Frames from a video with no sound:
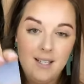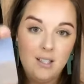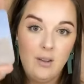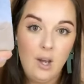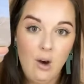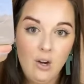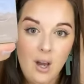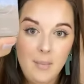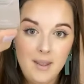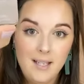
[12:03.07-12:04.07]
So they all come
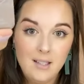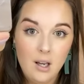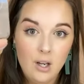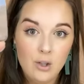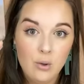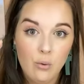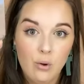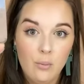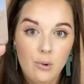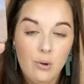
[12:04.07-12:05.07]
in these
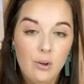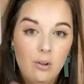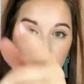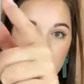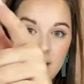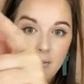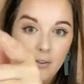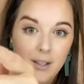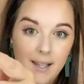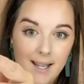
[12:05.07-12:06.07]
adorable
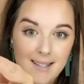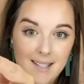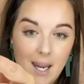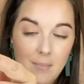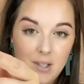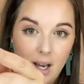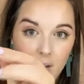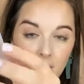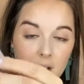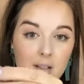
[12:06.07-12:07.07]
different landscaped
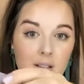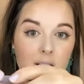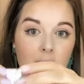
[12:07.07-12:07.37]
colors,